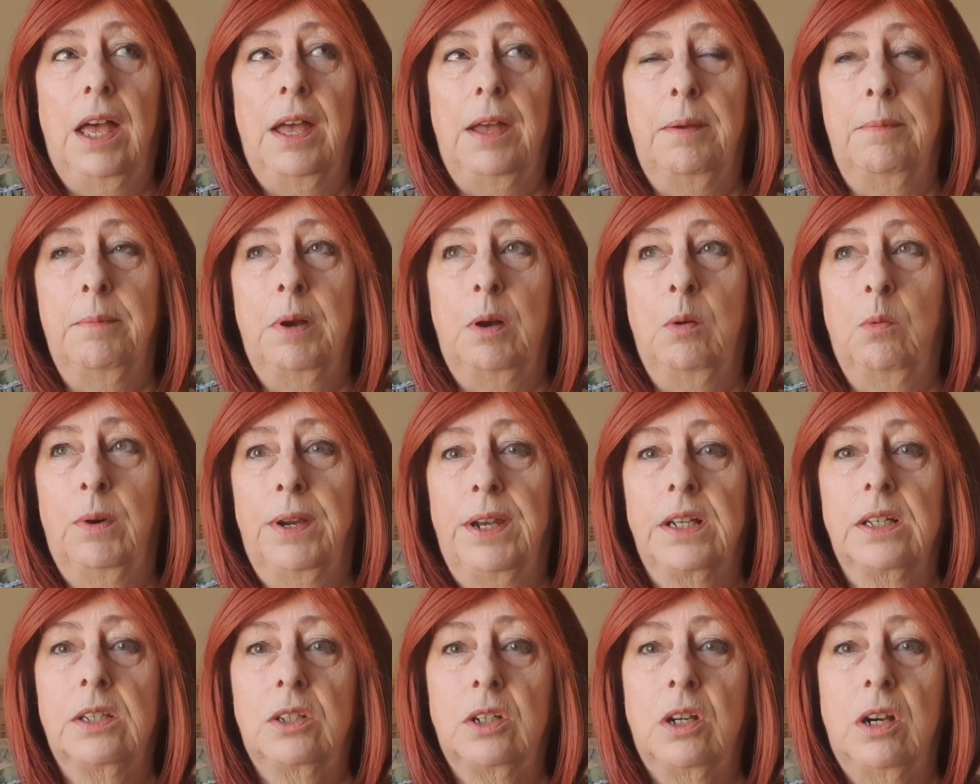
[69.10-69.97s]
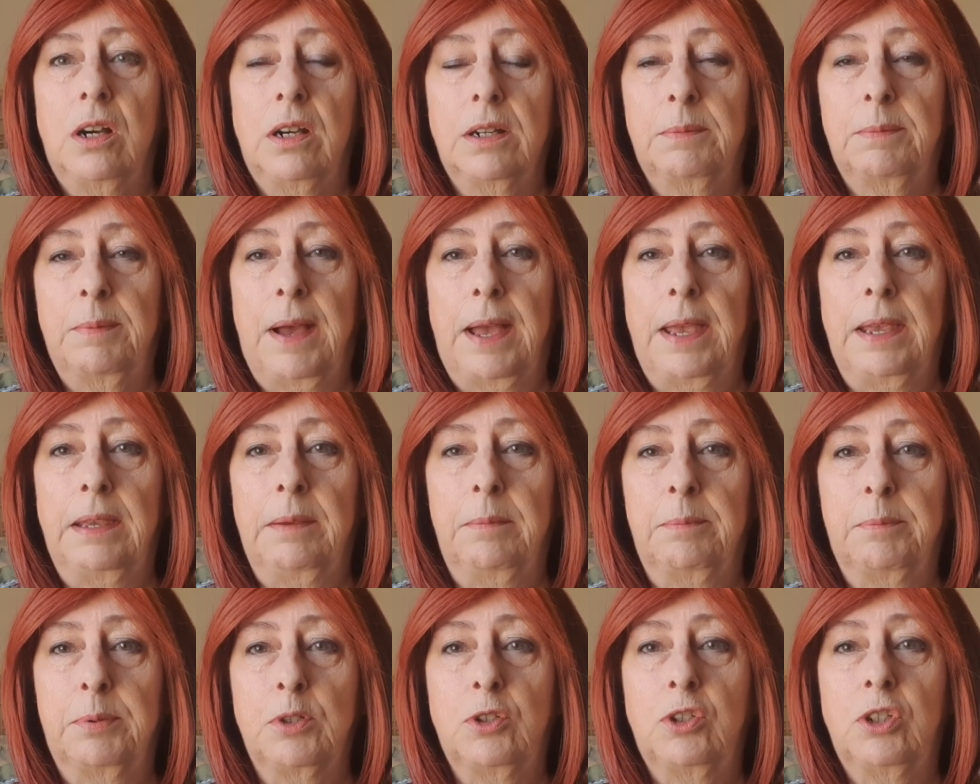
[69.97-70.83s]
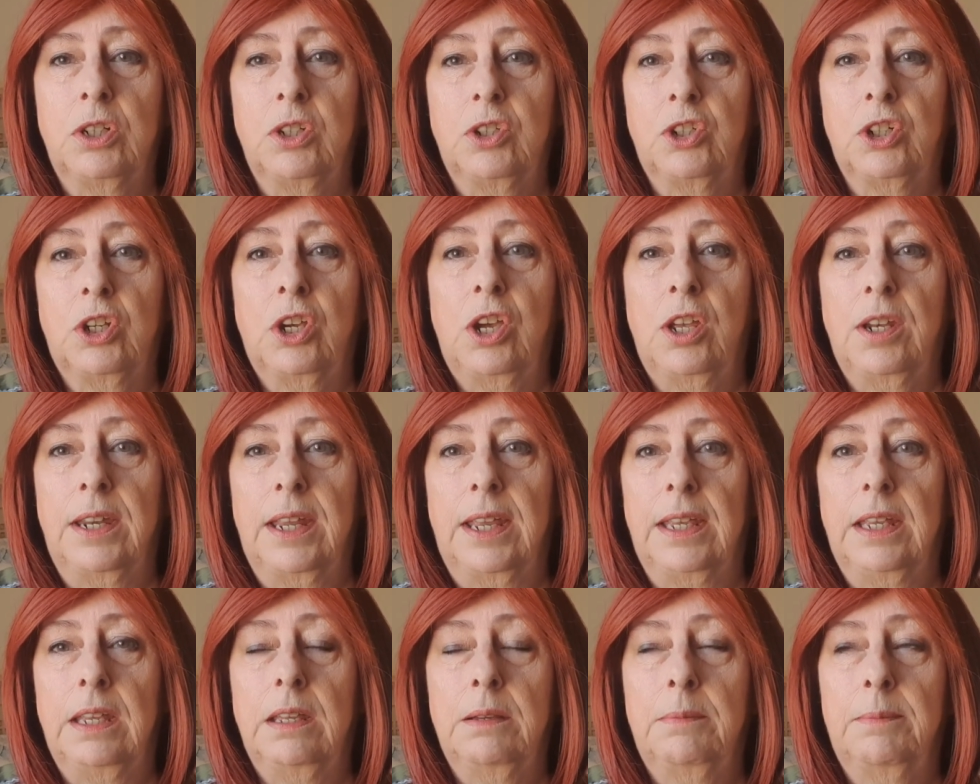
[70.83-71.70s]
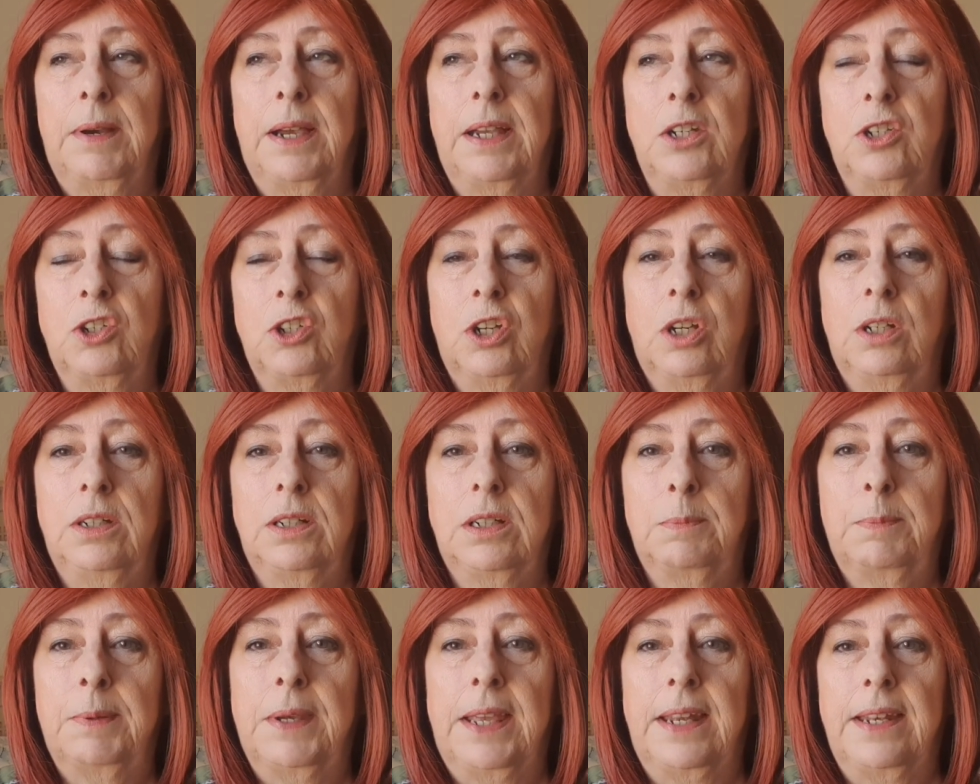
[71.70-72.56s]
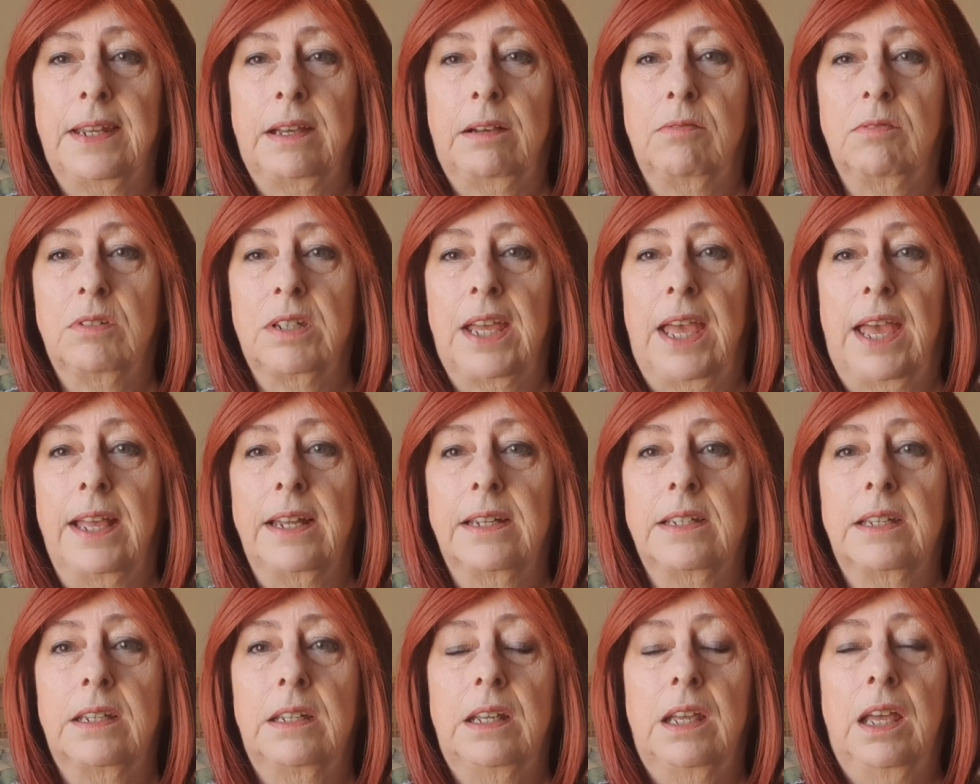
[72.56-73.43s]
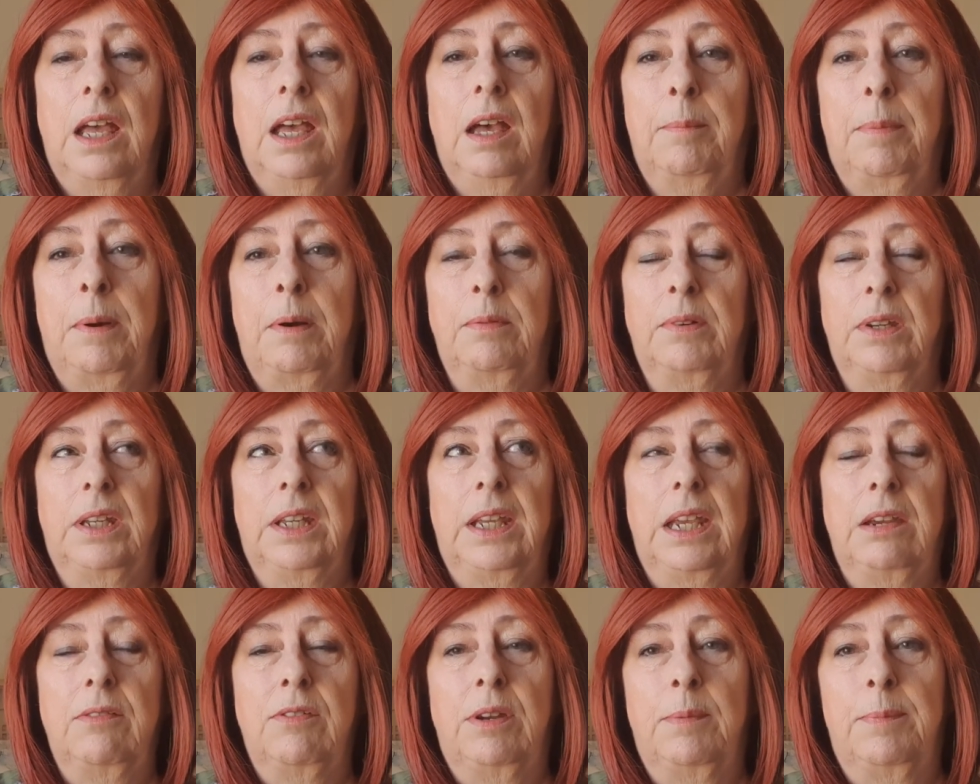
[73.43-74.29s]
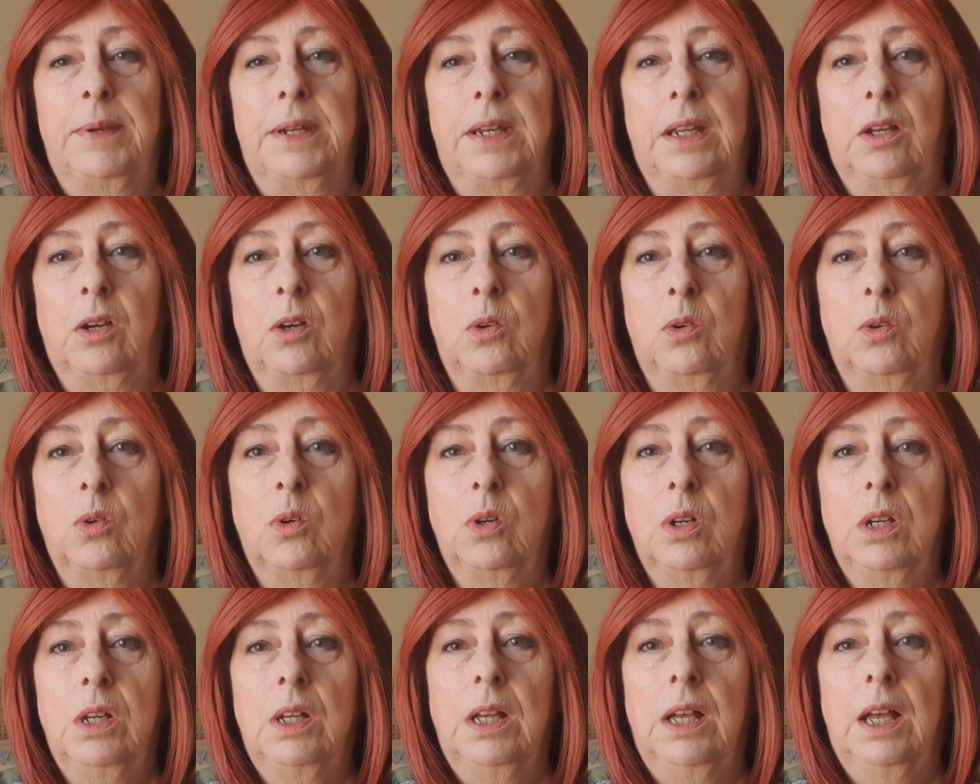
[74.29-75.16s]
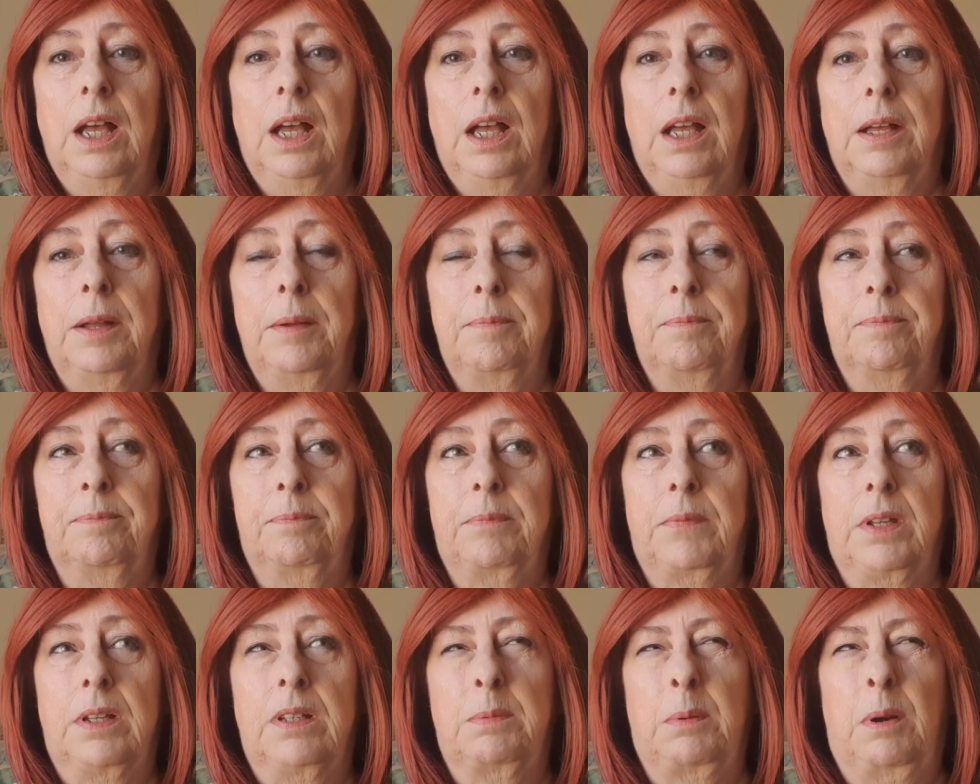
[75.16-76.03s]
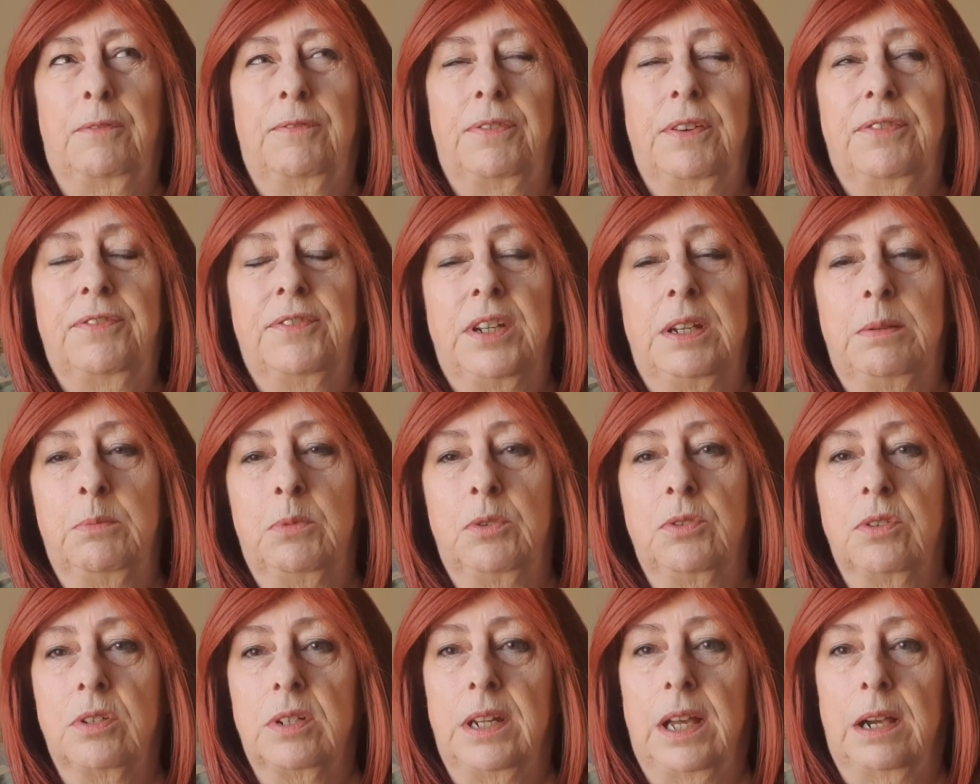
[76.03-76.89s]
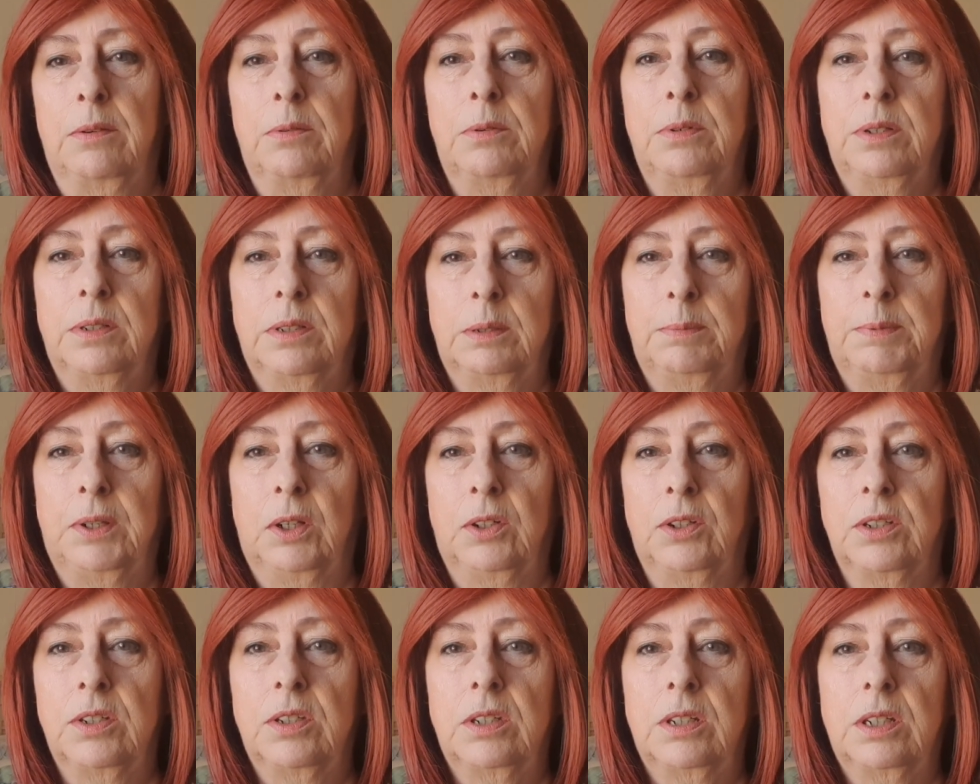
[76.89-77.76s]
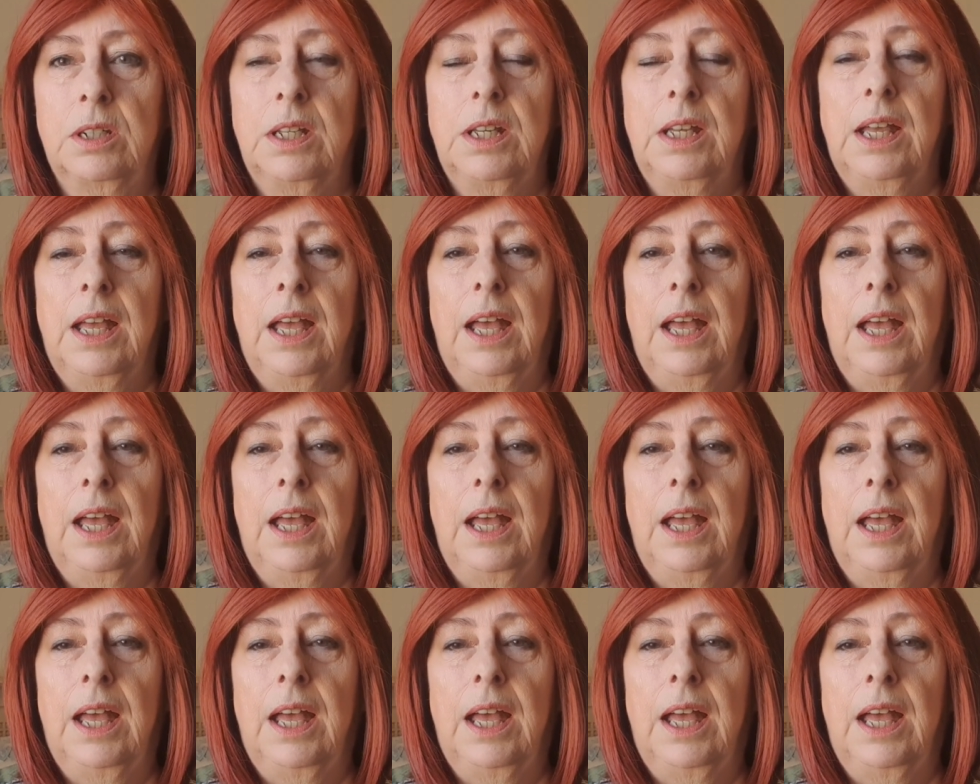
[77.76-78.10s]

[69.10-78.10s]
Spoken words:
When I started my budget journey, my journey to paying down debt about a year and a bit ago, it's about 15 months now, to be honest.